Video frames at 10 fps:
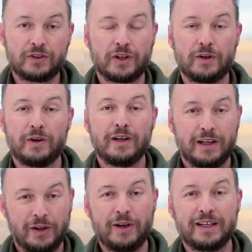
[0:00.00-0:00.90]
so
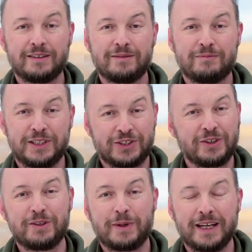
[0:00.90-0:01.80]
go ahead and be
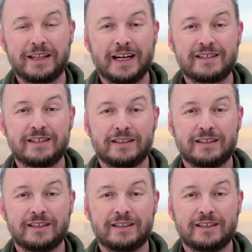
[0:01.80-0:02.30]
sure you buy that